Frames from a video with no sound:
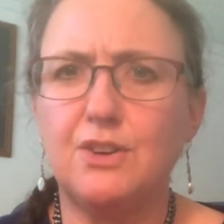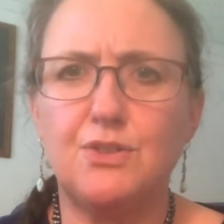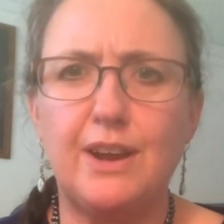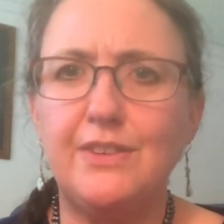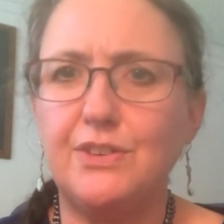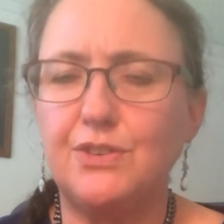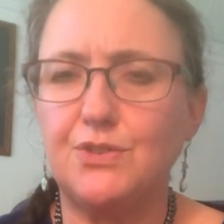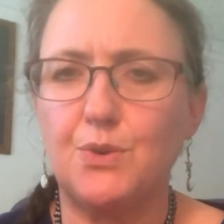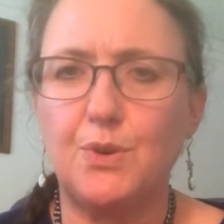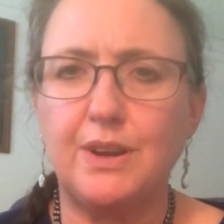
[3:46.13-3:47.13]
crazy
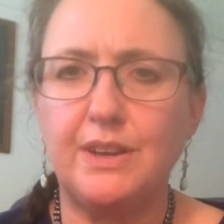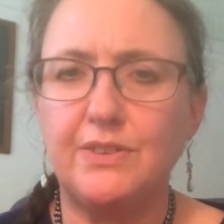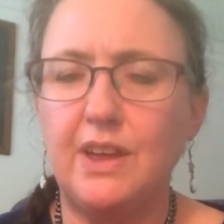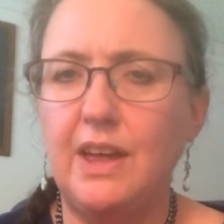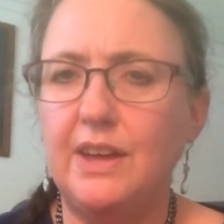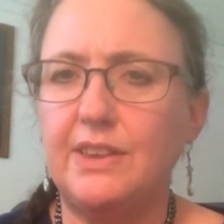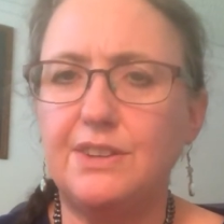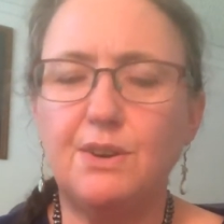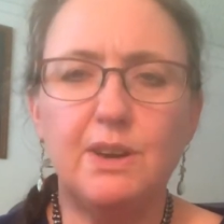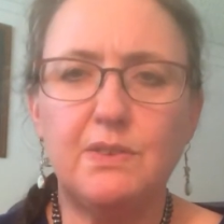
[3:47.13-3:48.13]
stories that
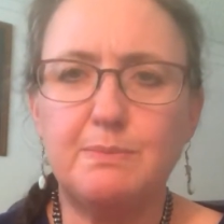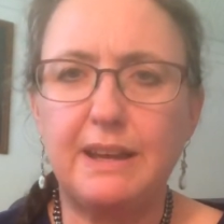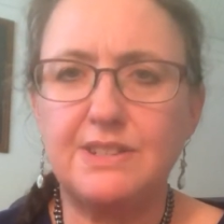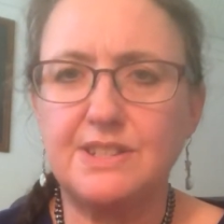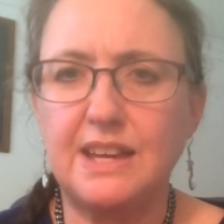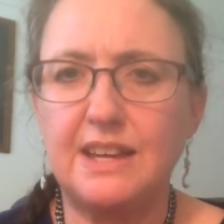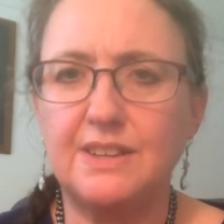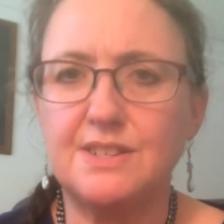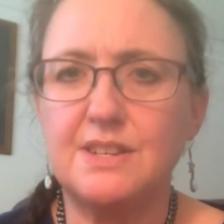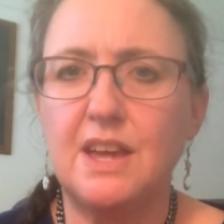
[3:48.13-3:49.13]
don't even make
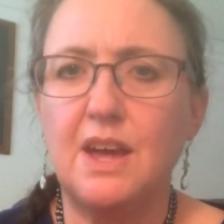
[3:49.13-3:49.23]
sense.